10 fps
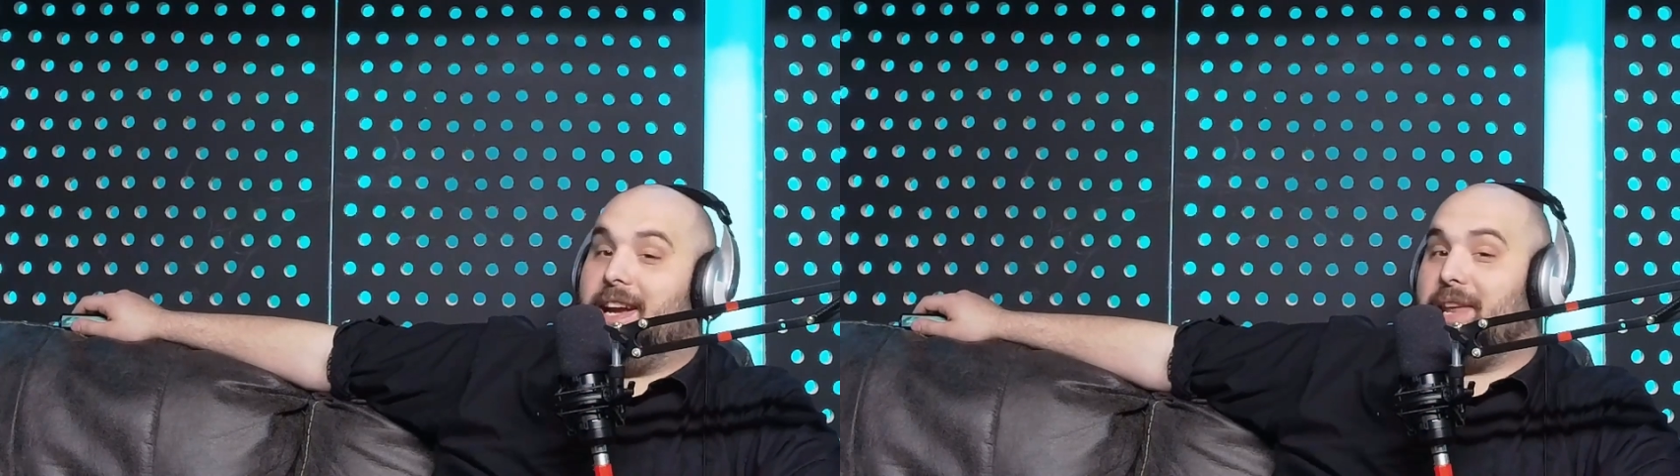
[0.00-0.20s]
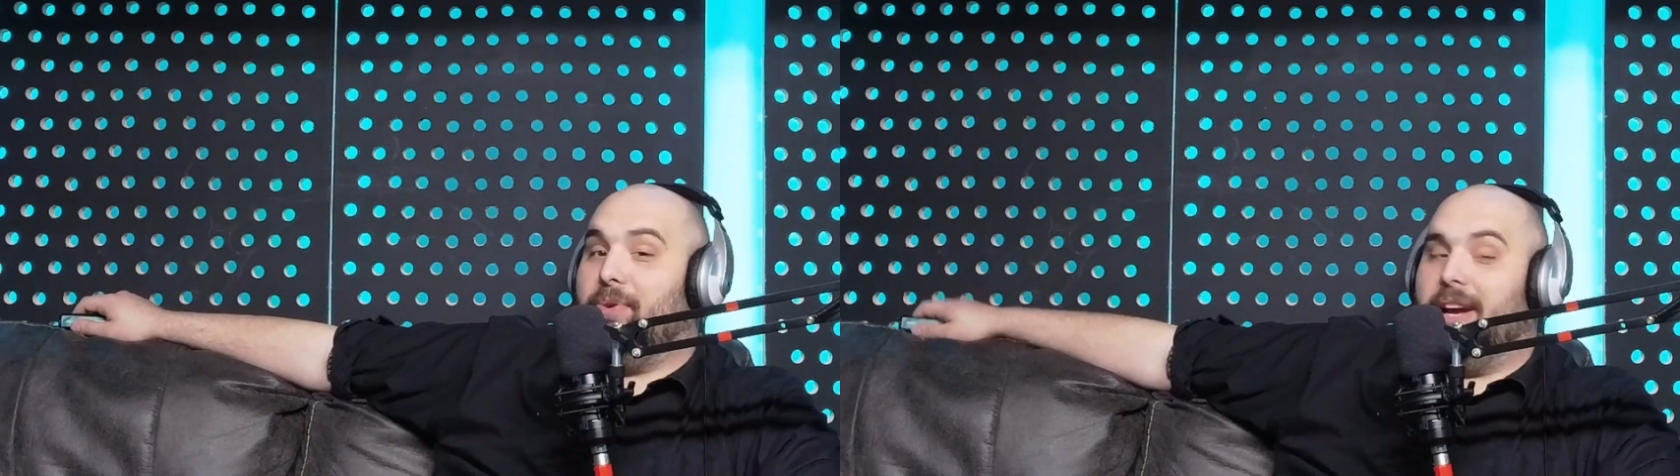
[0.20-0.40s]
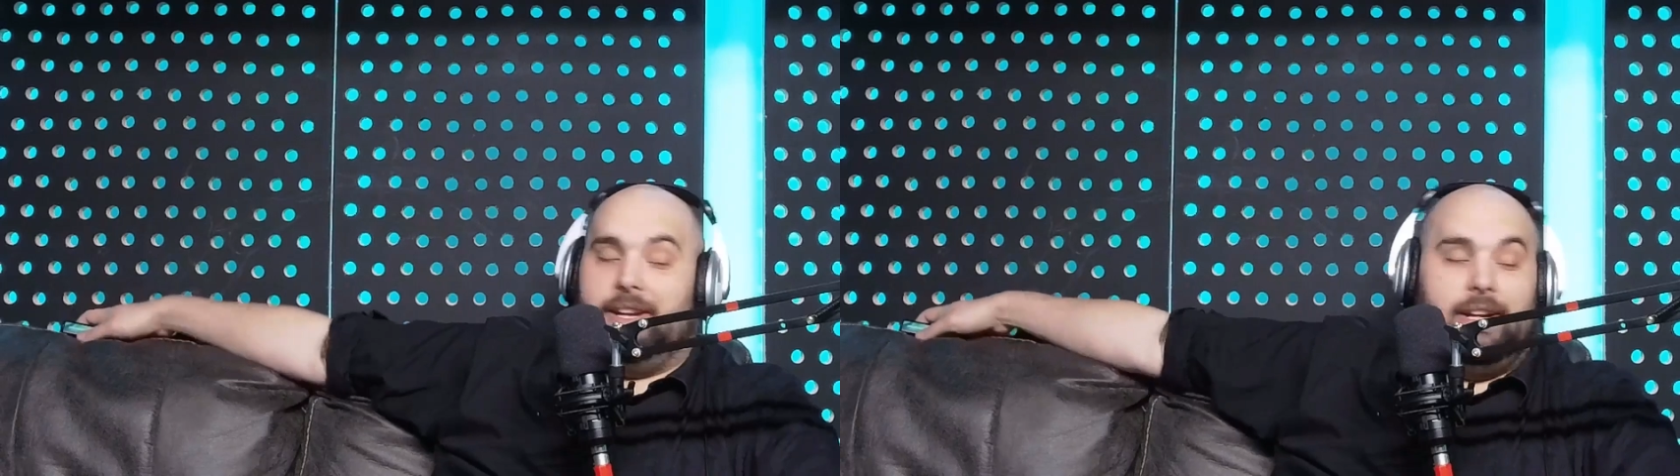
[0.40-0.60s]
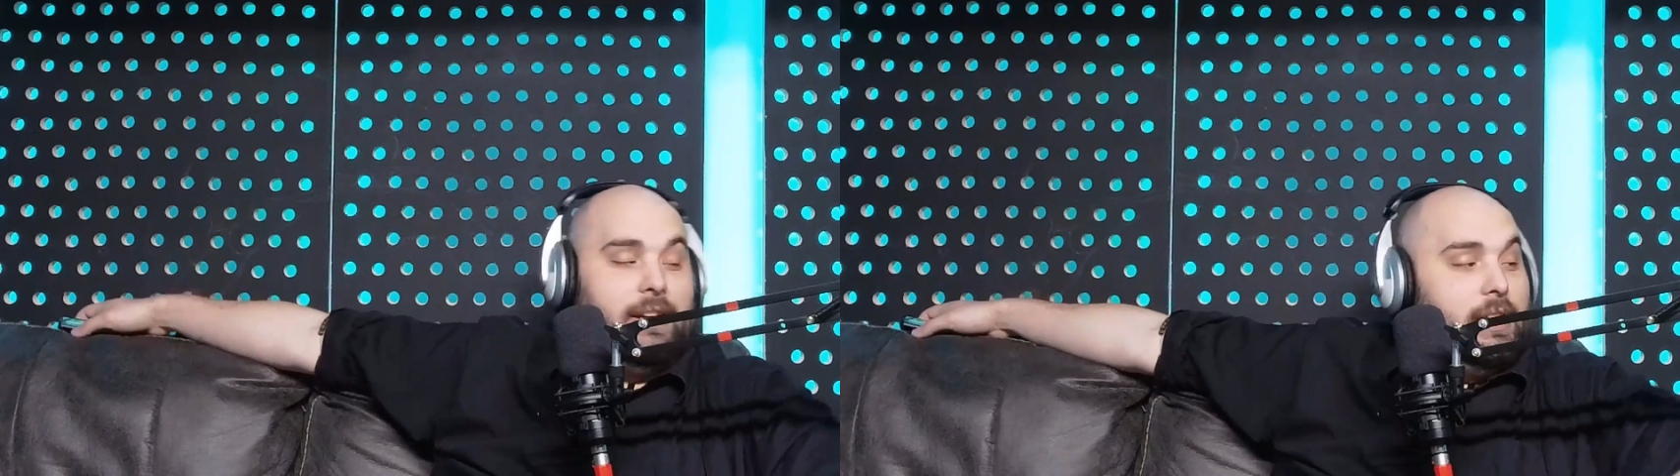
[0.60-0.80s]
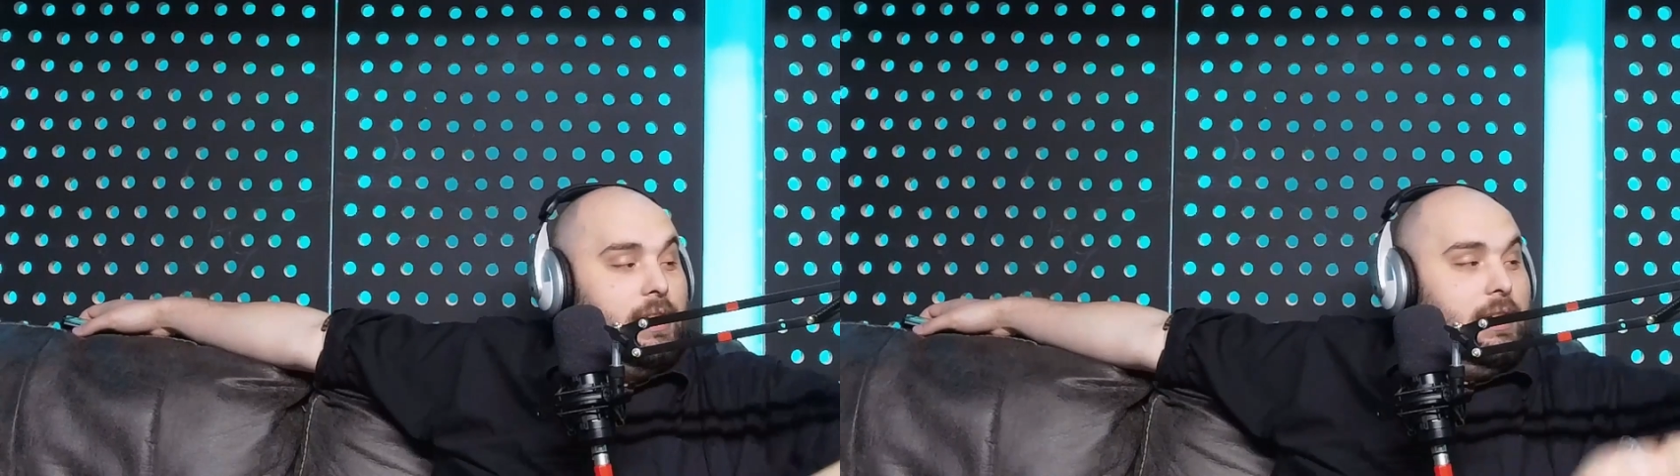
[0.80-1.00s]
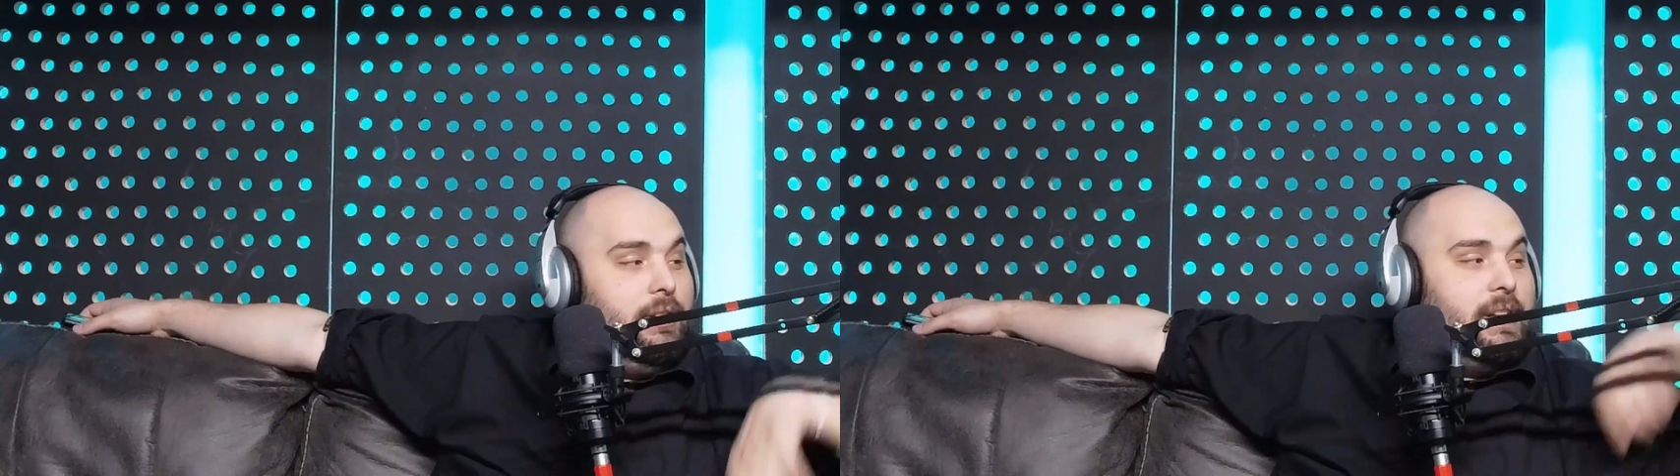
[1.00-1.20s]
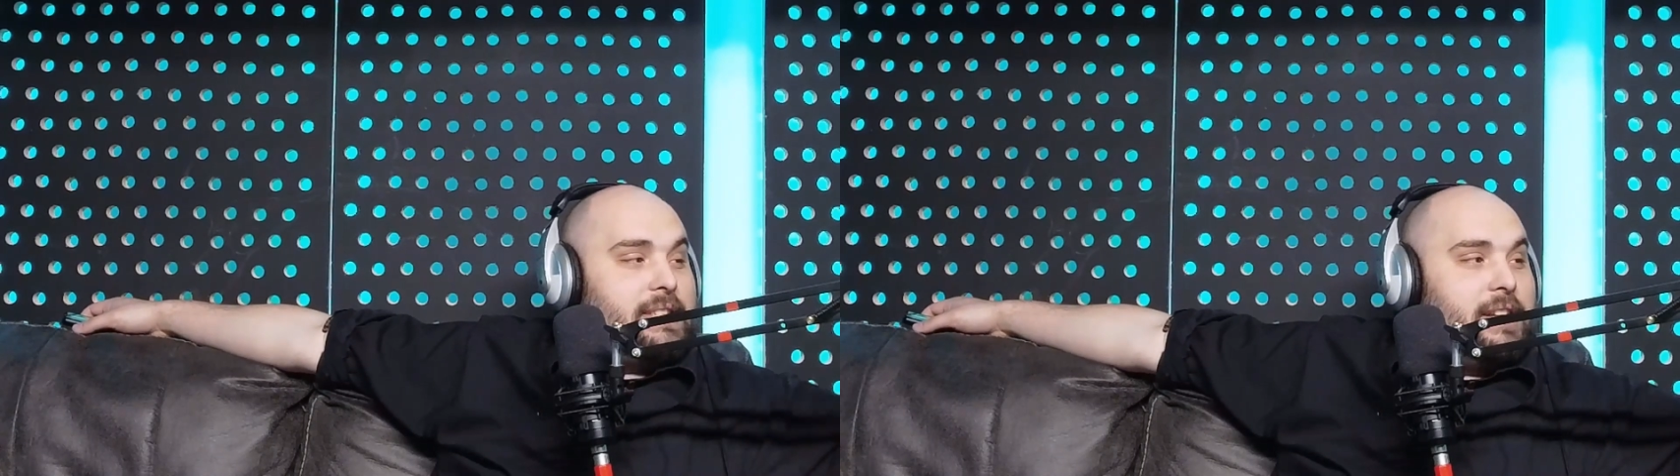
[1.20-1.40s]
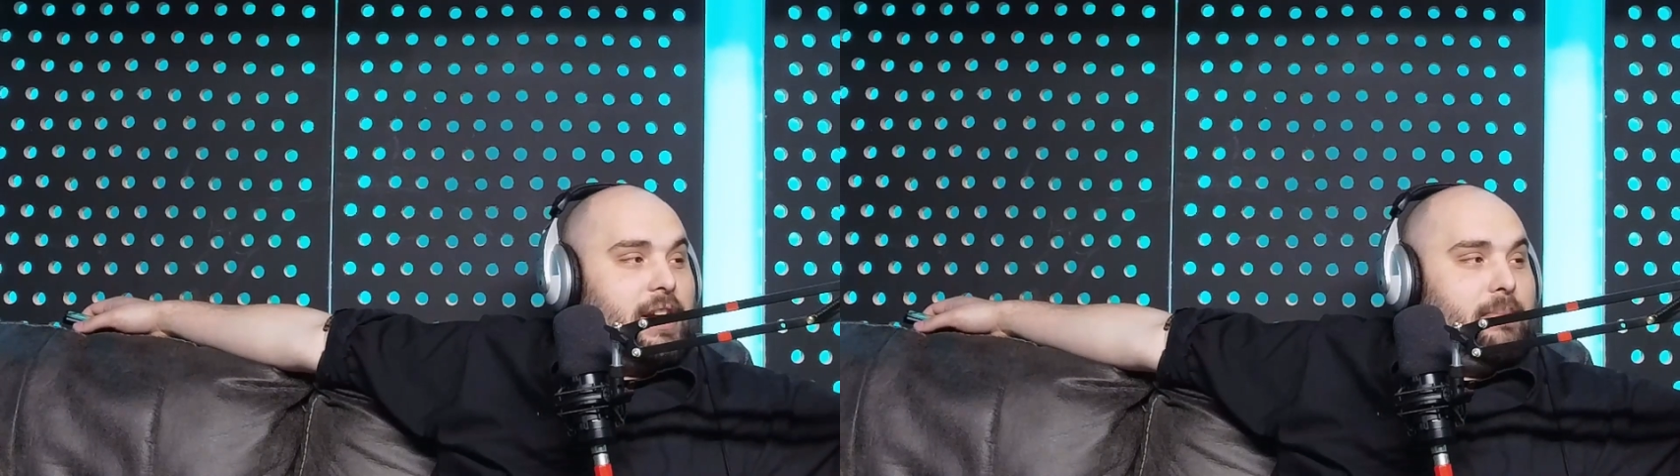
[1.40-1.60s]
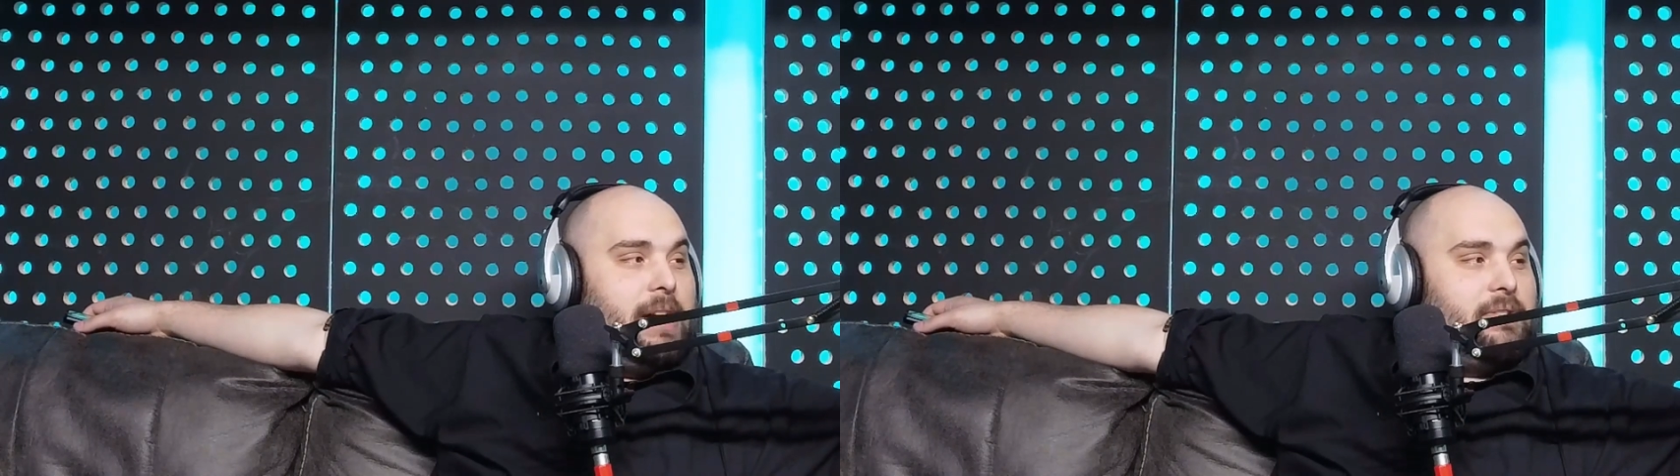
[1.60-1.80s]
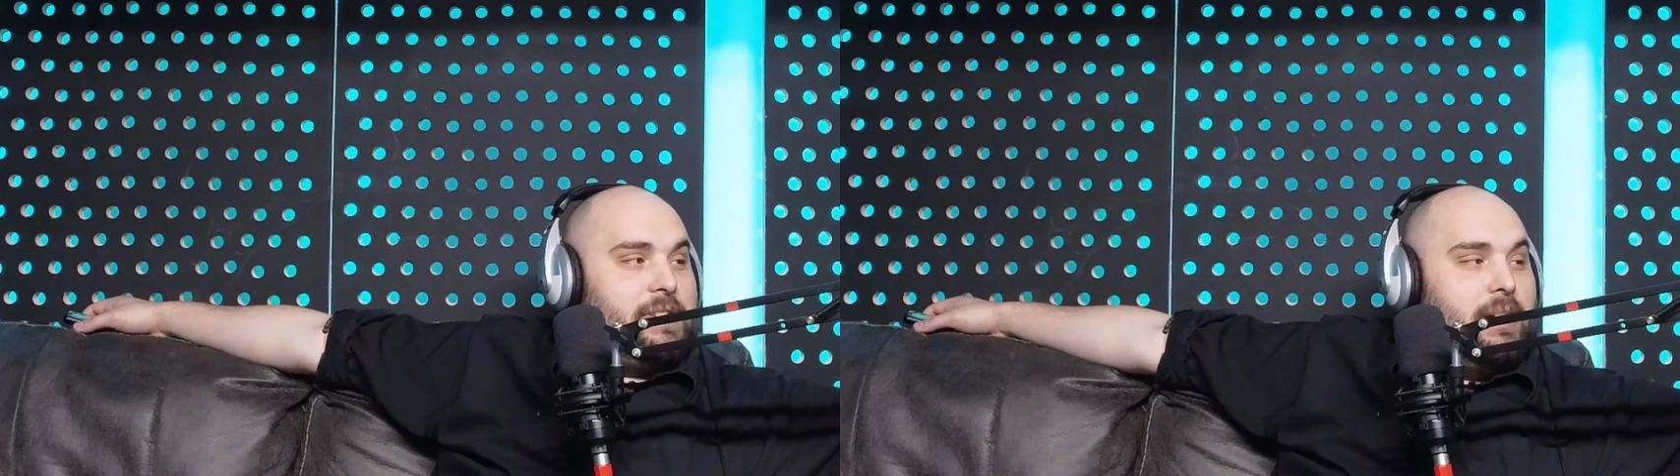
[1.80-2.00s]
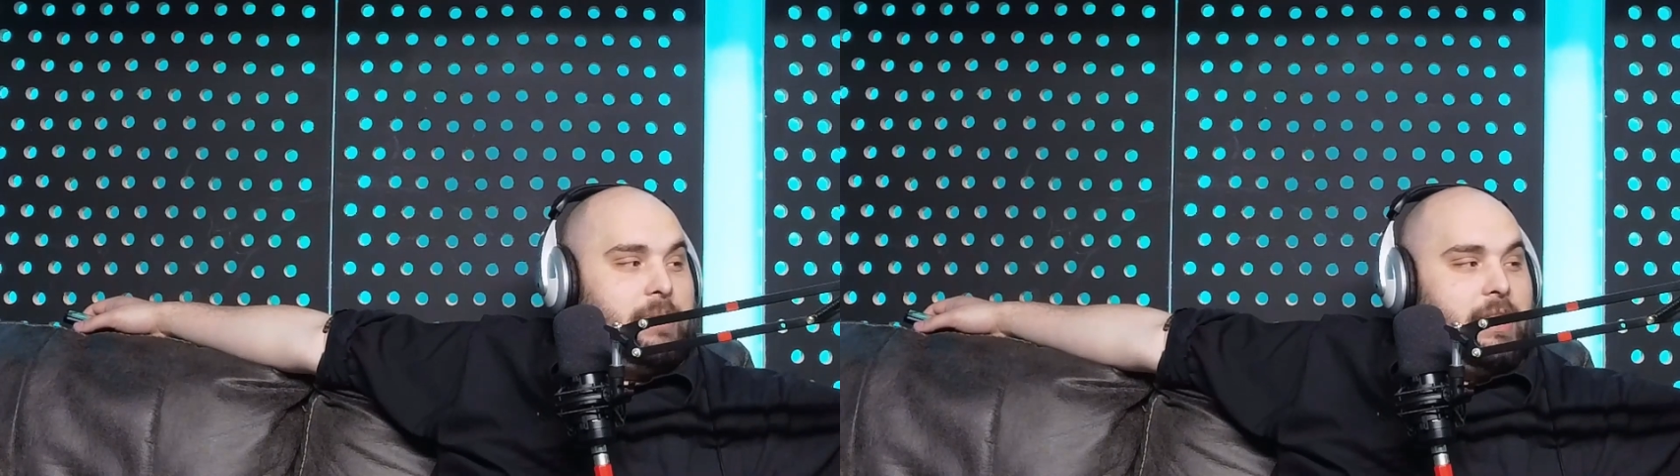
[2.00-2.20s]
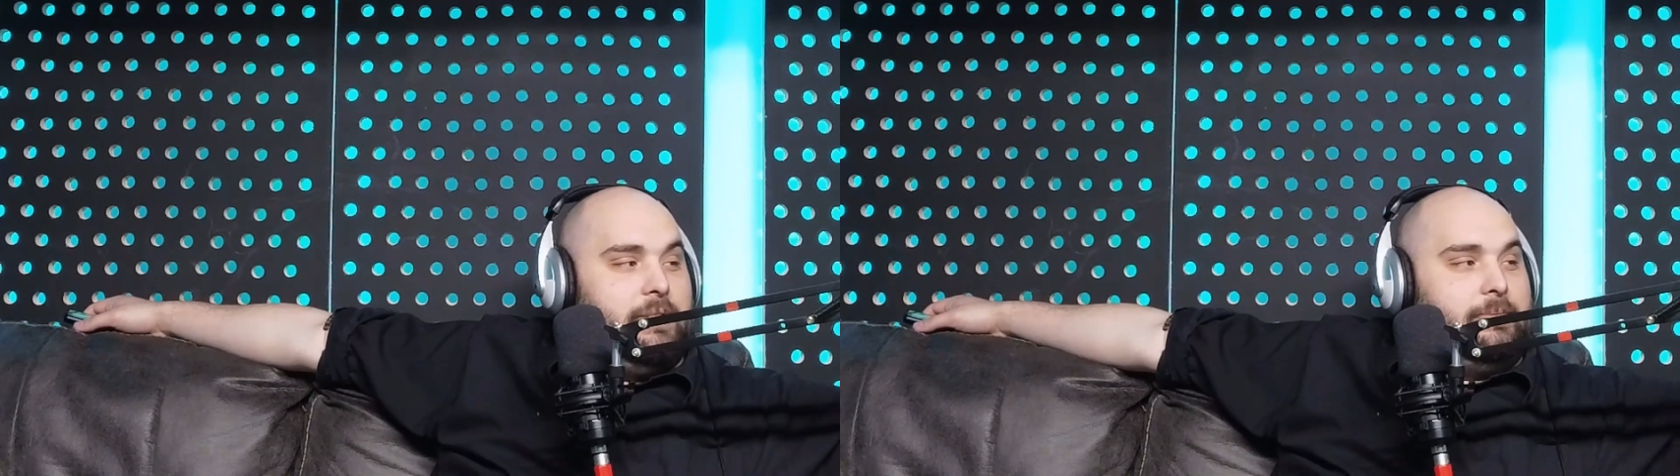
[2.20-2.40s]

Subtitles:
Anyway, let's talk about Dubby.